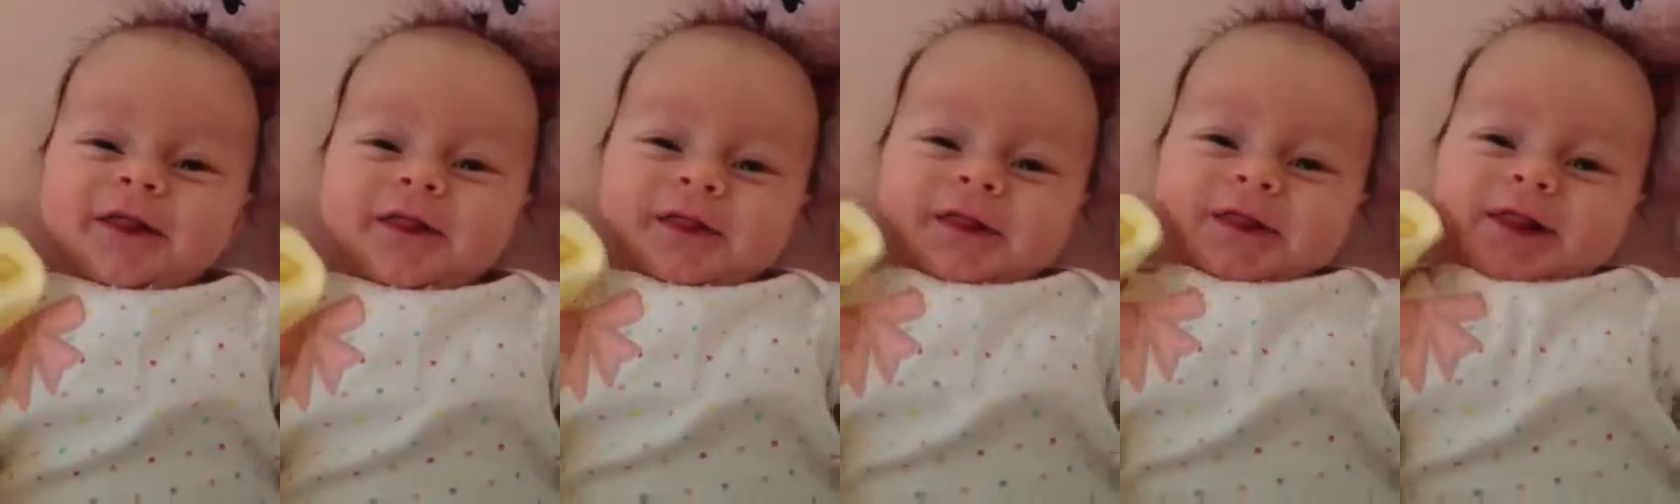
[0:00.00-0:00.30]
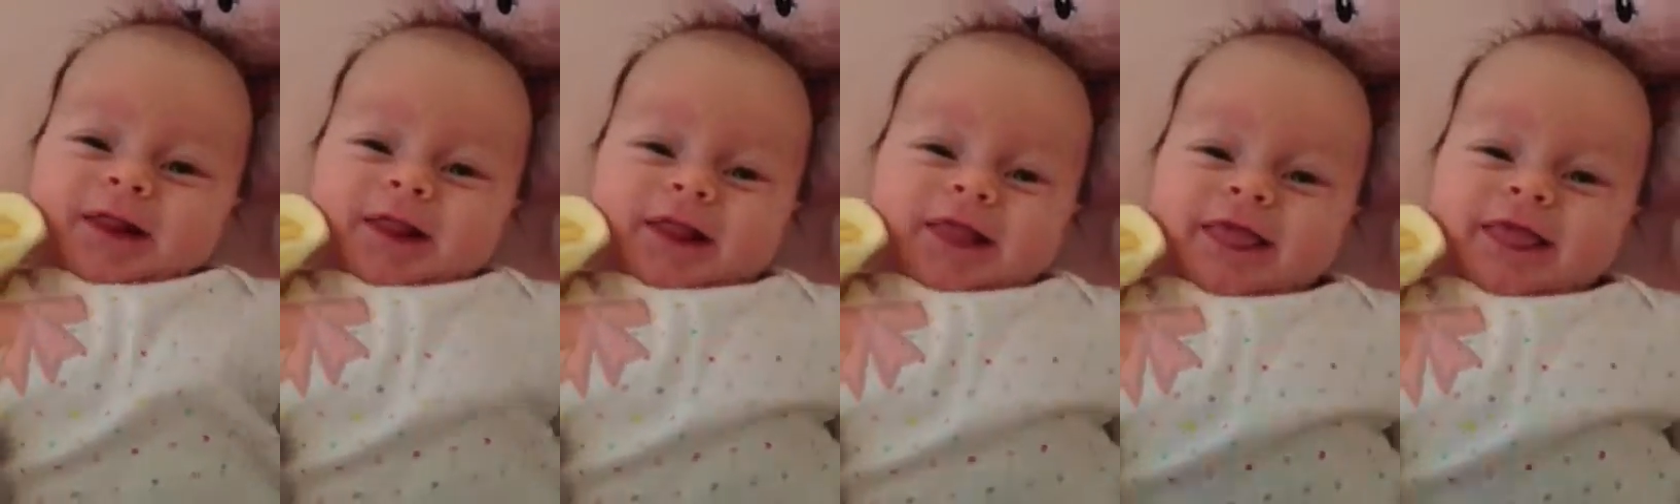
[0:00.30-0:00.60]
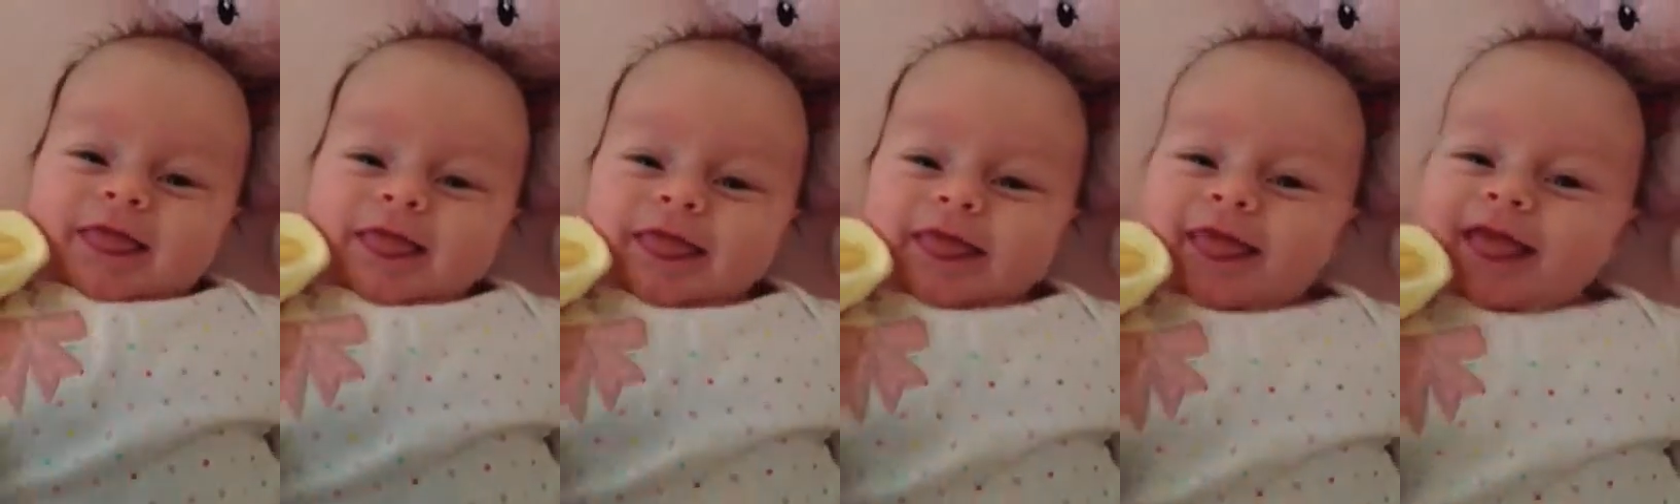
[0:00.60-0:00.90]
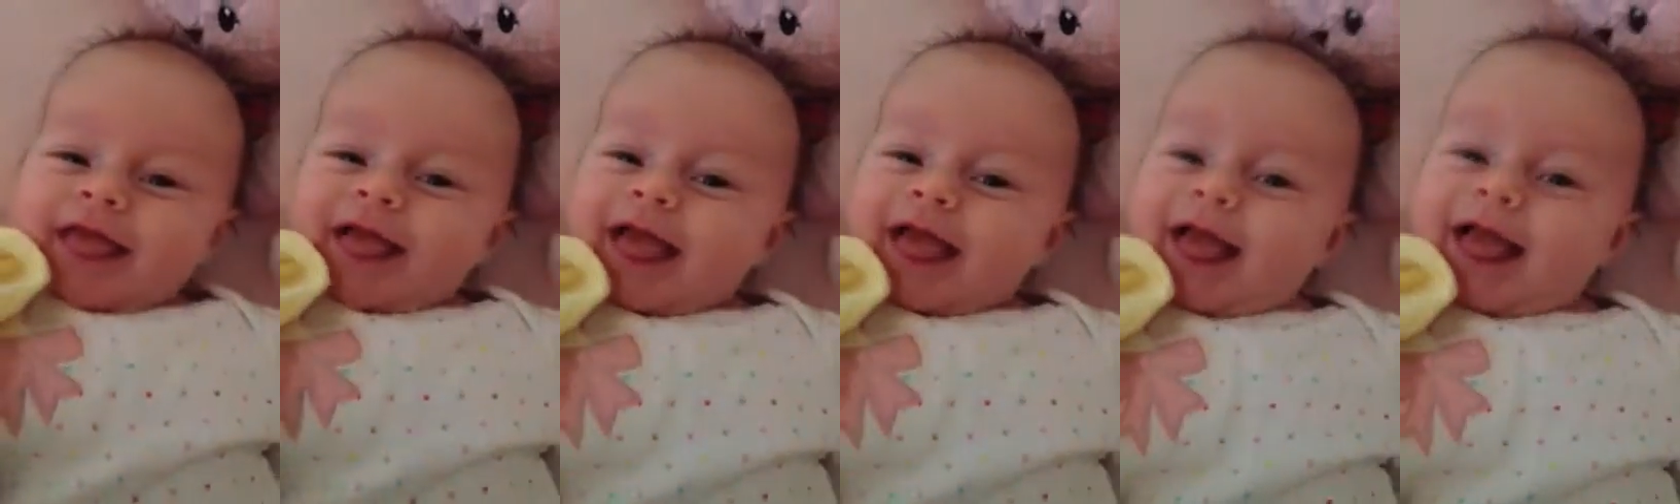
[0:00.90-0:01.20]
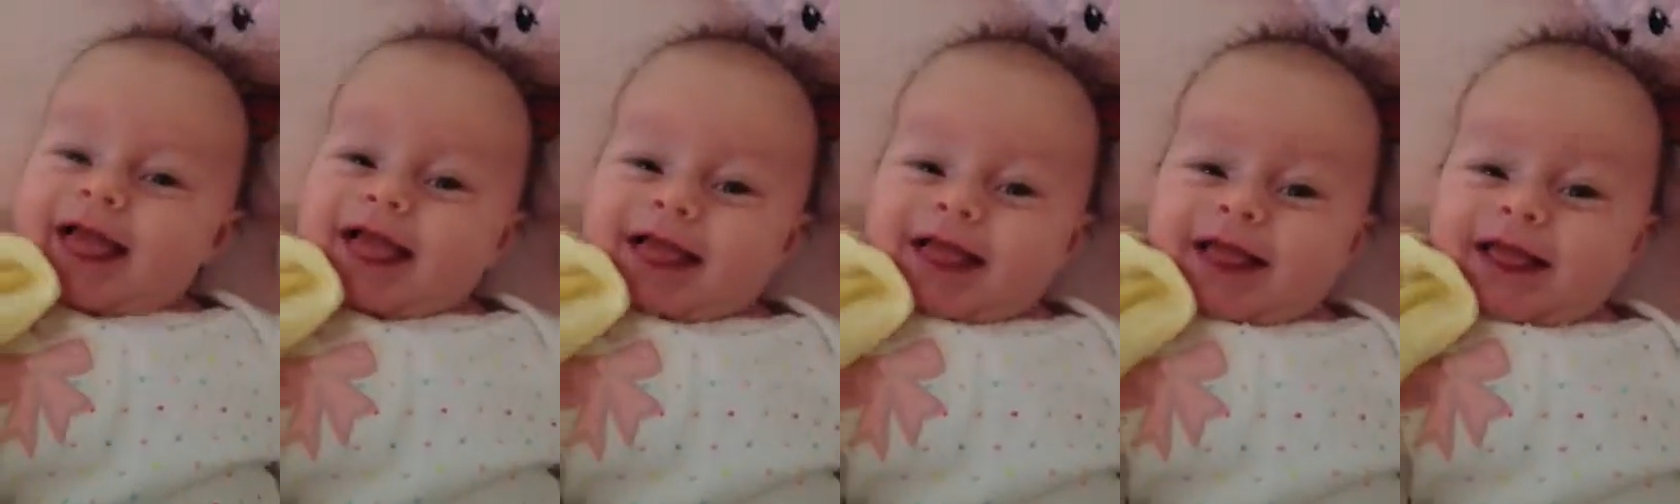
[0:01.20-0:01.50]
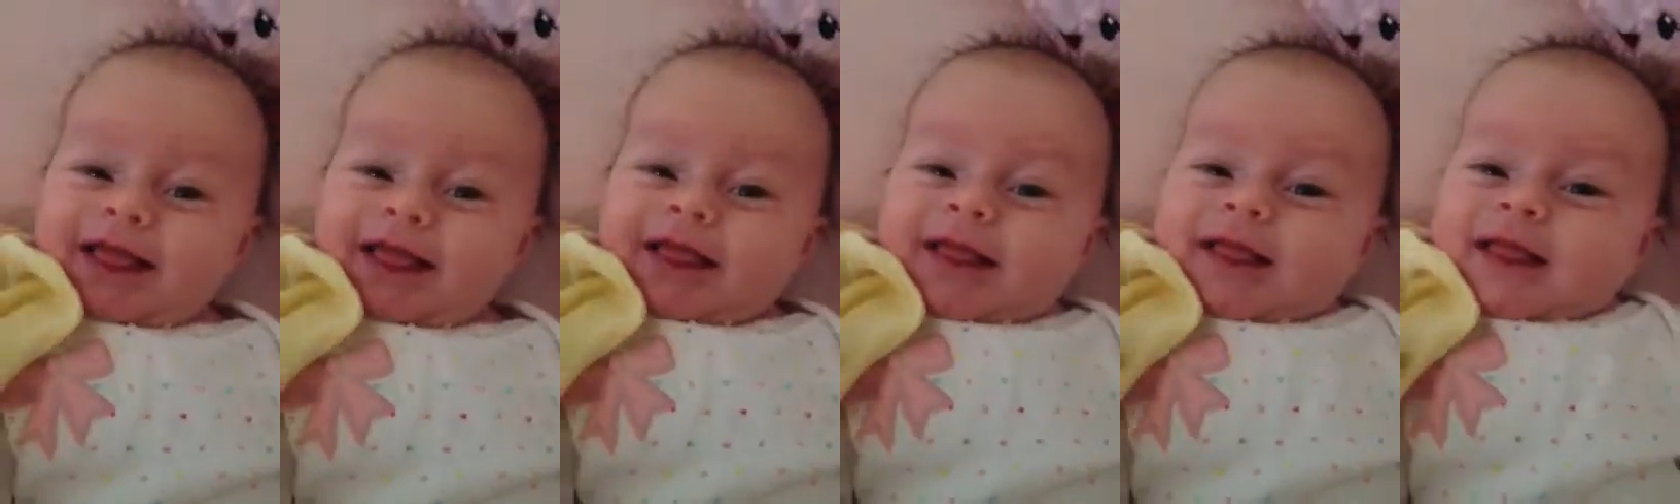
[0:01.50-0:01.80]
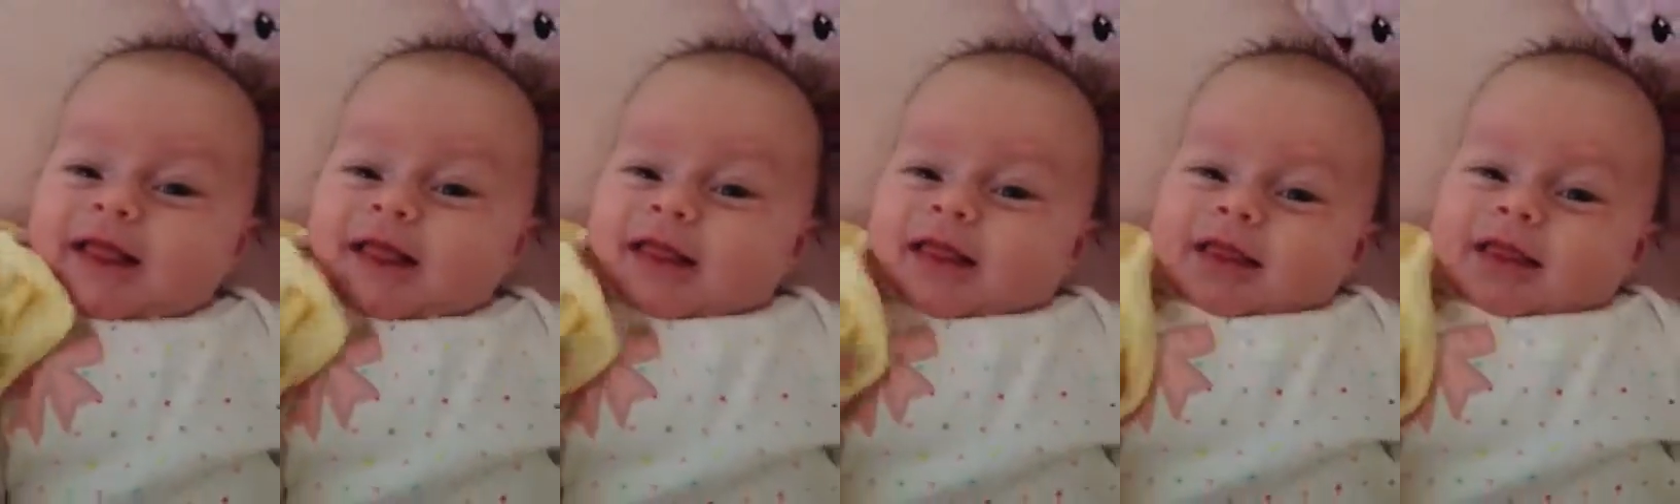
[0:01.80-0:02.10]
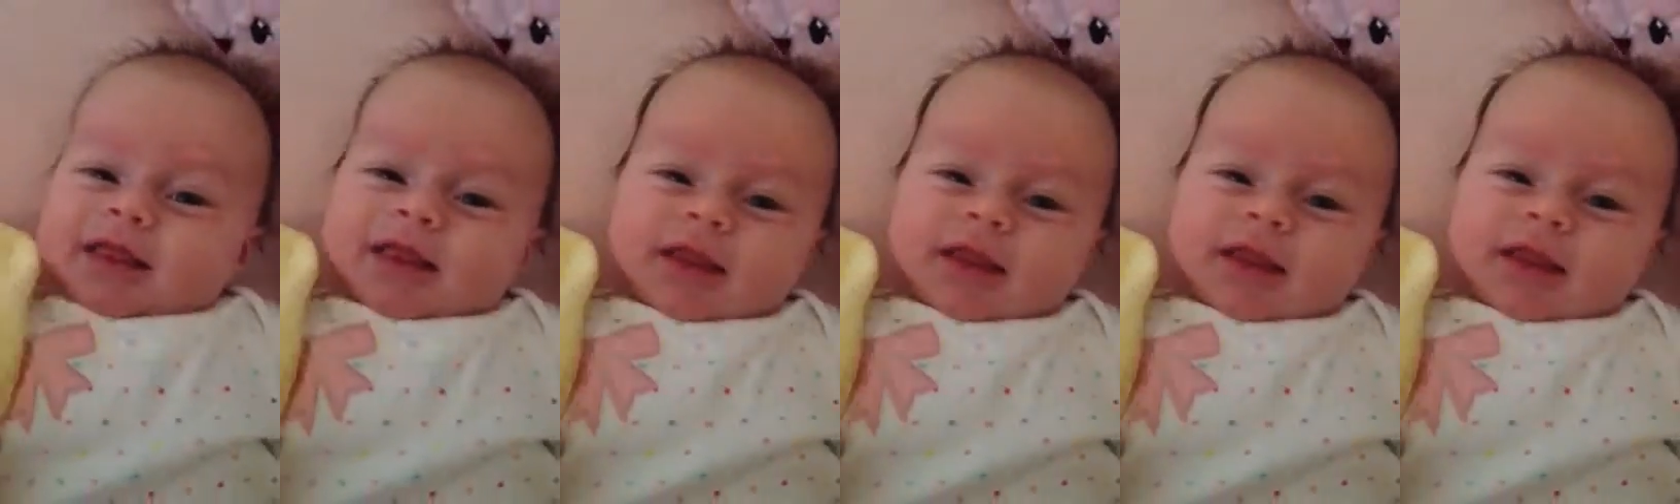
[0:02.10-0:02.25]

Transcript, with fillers: yes.